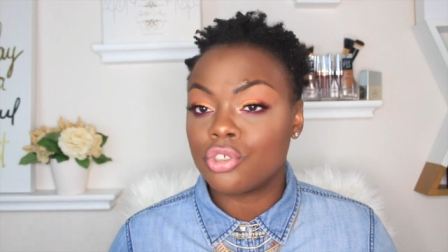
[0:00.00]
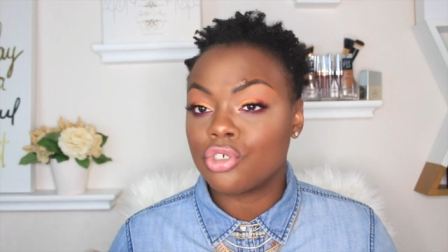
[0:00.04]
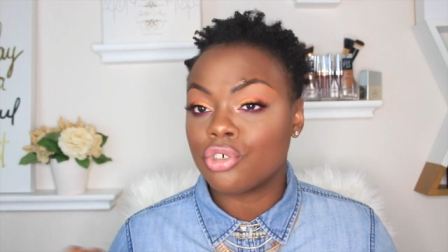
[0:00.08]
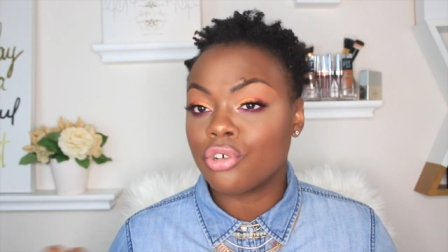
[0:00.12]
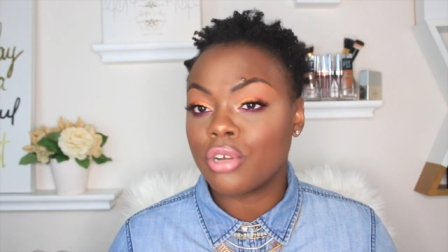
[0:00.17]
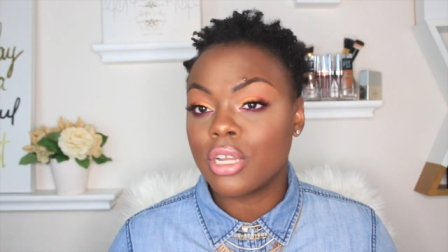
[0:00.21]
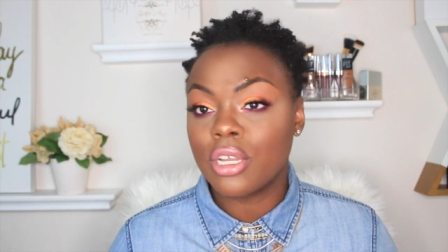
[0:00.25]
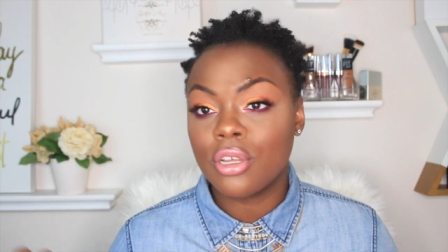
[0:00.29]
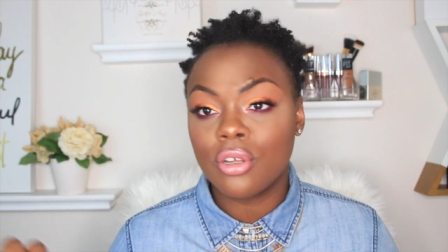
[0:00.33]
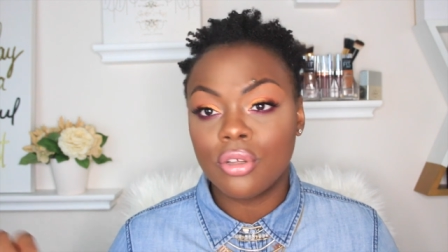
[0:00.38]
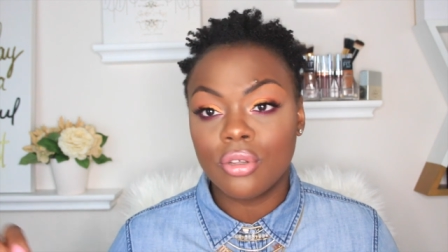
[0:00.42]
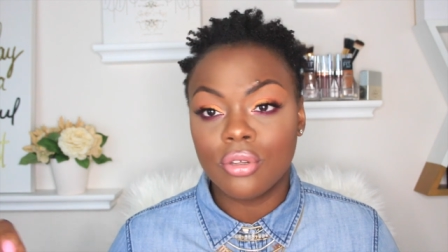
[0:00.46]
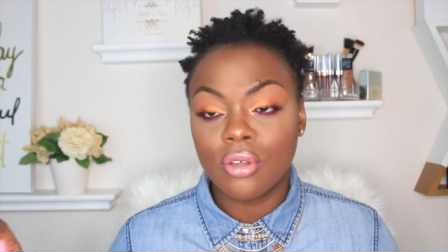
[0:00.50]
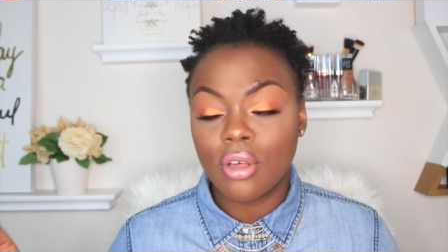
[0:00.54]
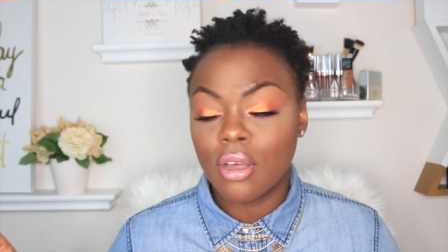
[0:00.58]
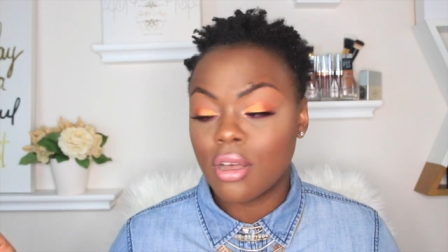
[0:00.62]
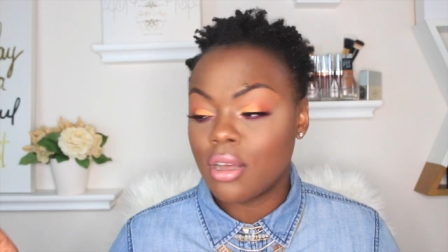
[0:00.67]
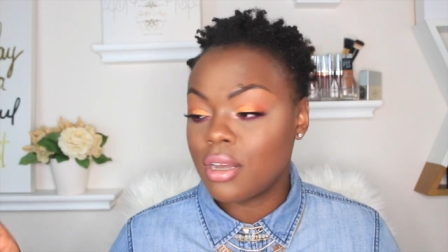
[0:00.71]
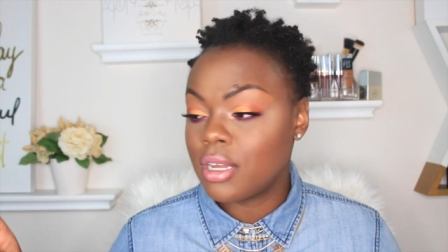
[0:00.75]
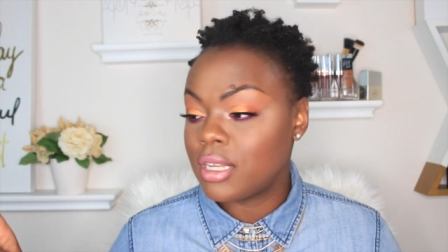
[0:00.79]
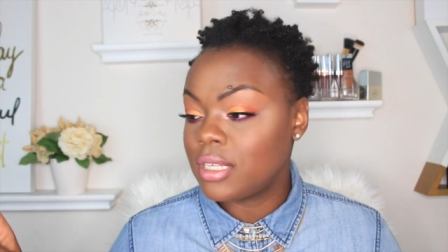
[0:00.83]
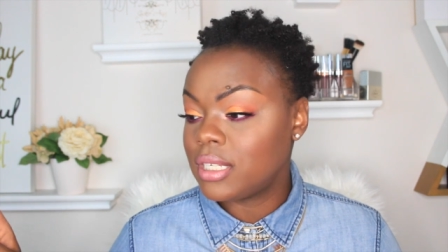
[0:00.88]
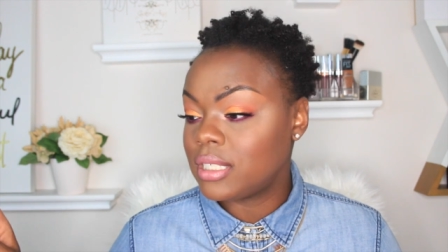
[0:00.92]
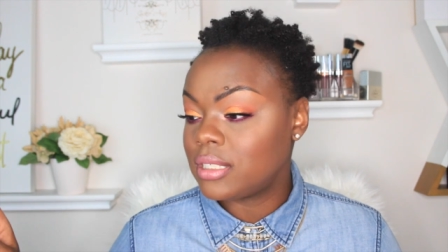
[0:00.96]
trinkle
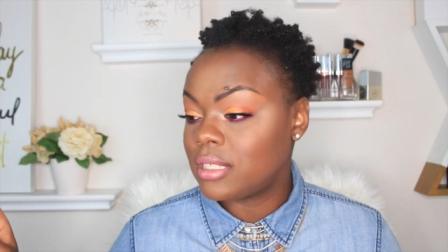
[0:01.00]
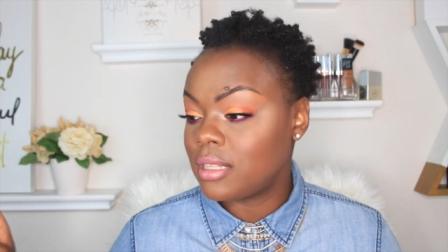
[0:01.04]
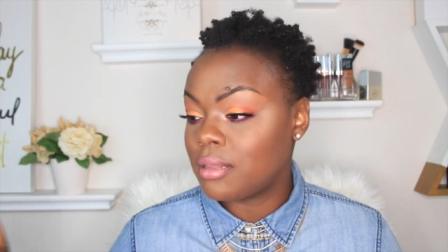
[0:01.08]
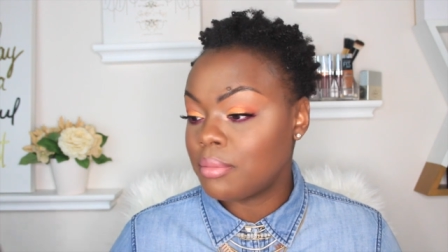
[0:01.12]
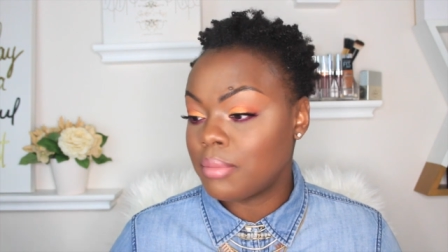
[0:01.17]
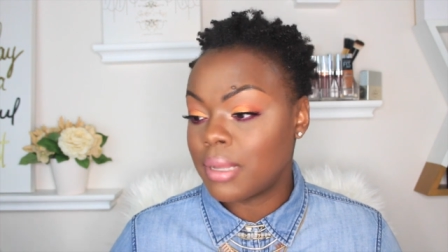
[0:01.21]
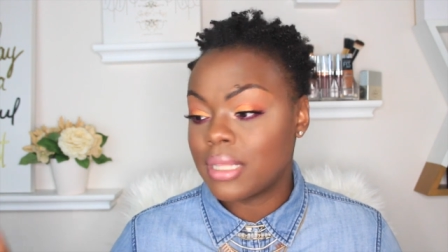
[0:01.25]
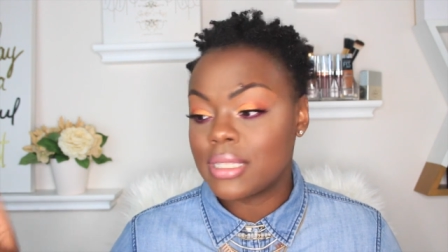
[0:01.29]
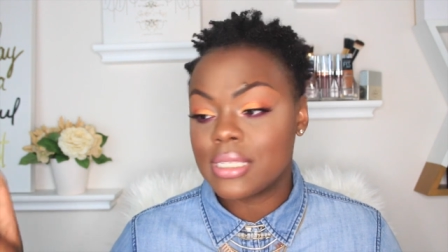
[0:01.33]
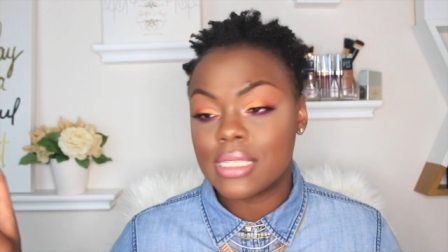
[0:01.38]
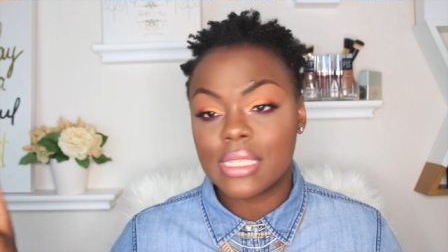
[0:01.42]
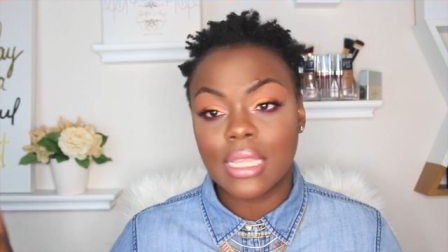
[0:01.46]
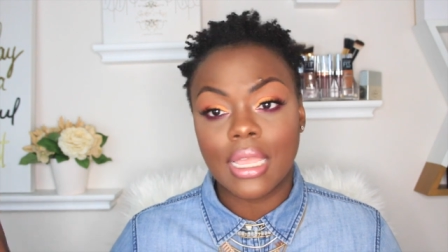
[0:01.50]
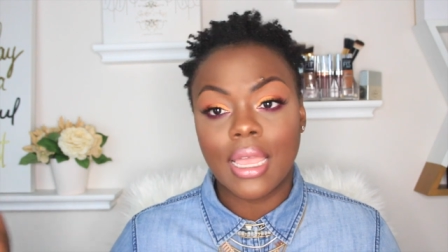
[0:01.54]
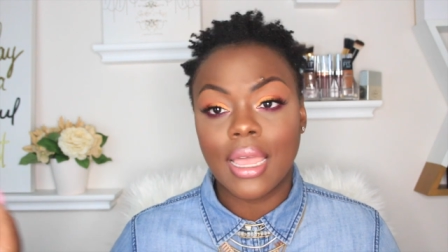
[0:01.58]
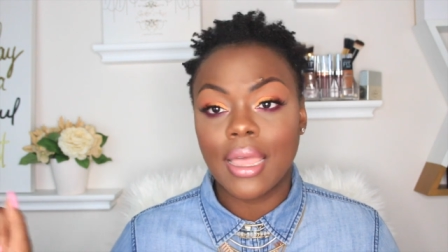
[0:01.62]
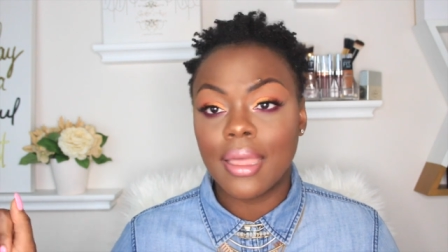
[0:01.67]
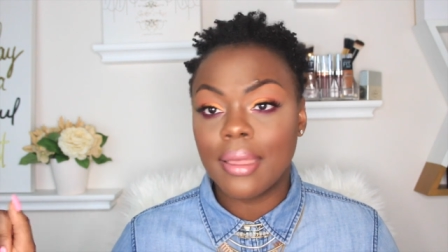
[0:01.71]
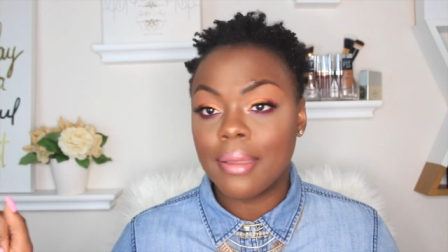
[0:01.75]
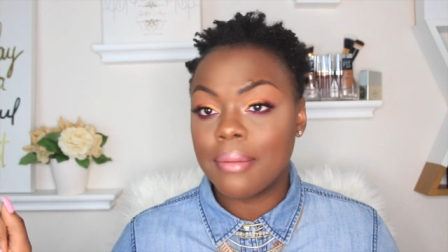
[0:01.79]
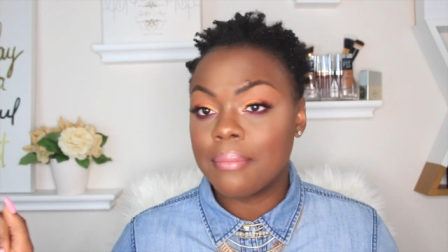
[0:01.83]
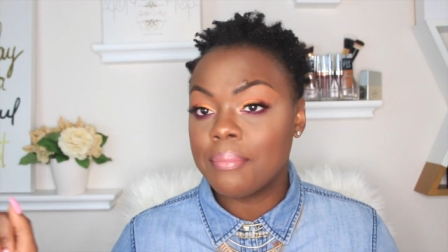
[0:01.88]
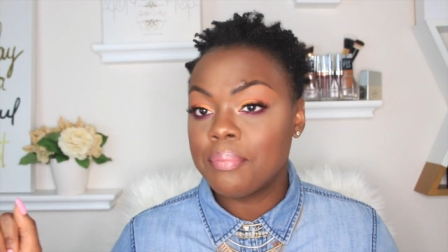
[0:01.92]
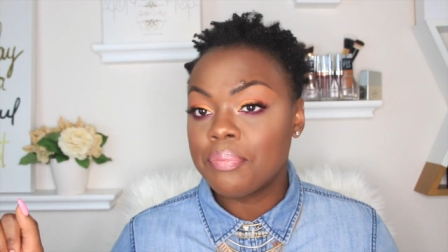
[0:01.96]
on to the months to
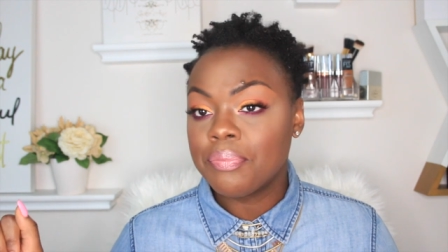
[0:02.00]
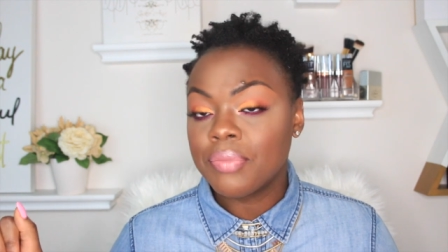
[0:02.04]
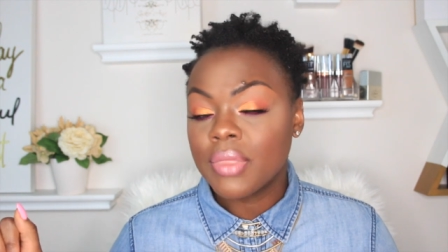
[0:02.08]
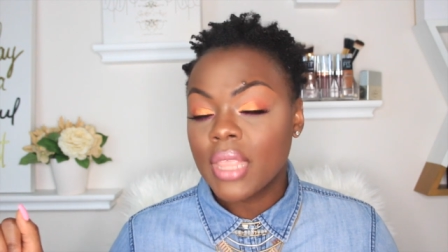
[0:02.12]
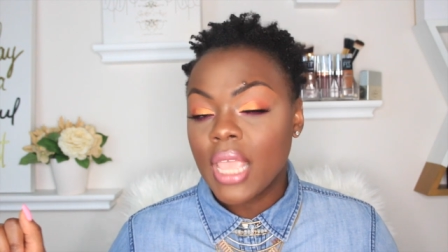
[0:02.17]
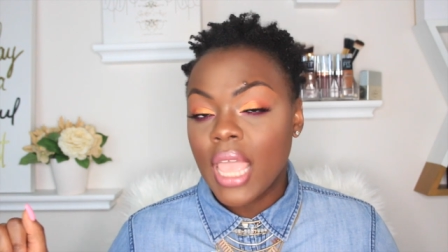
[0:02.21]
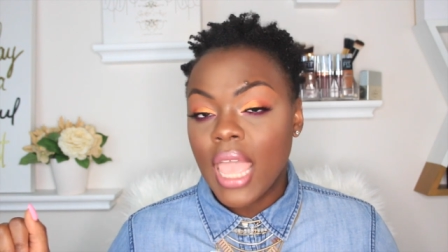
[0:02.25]
come.